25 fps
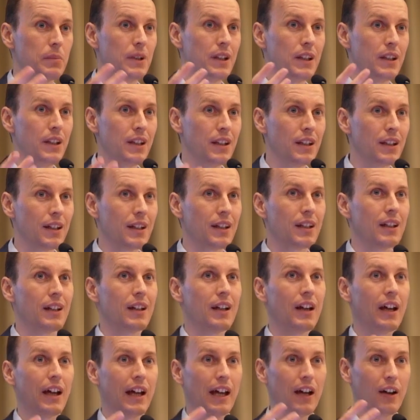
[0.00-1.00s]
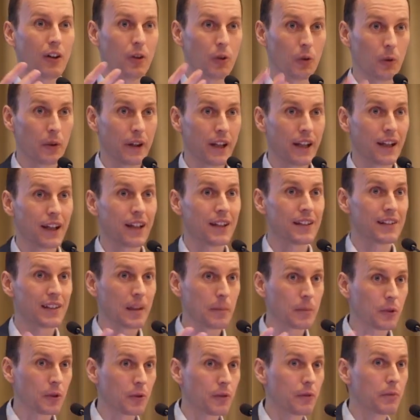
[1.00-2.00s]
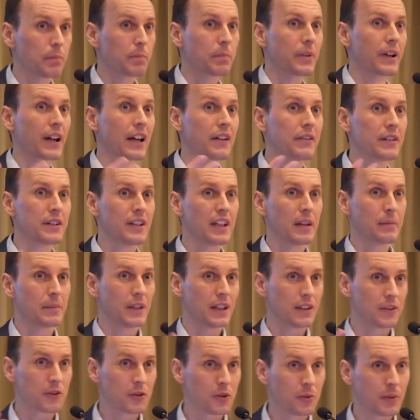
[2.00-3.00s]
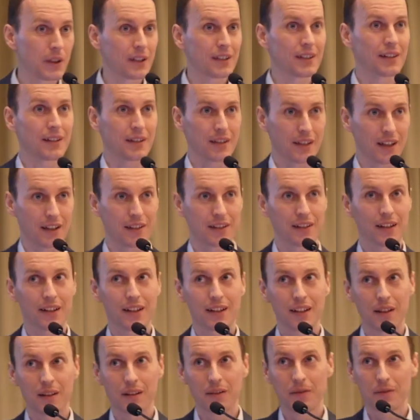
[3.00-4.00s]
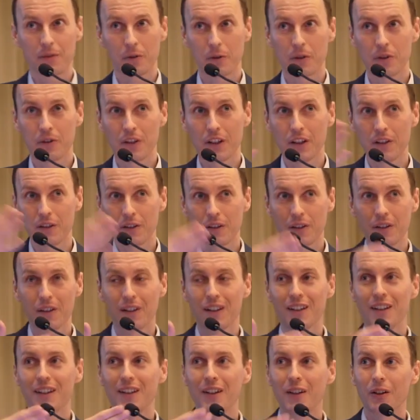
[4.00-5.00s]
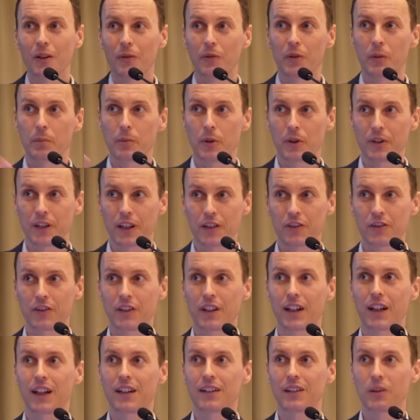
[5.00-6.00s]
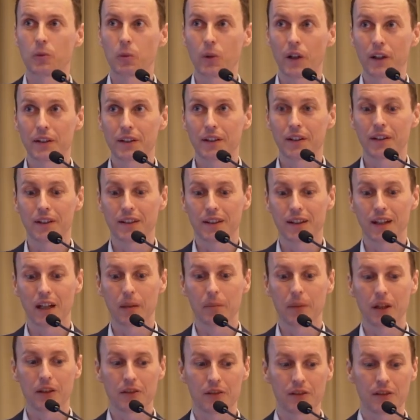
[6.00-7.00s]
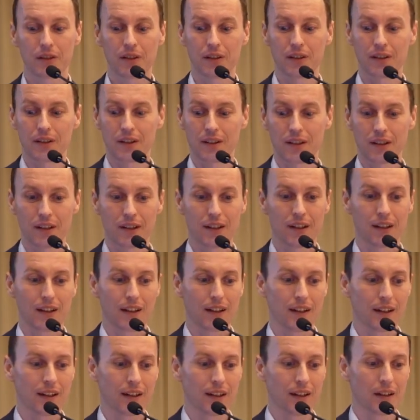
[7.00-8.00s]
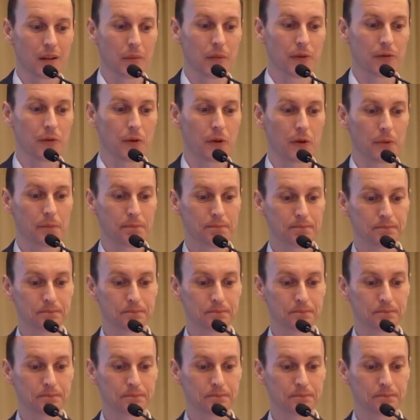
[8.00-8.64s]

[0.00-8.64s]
be holding in some sort of private debt instrument, exactly for the reason of the protection against the volatility I mentioned before.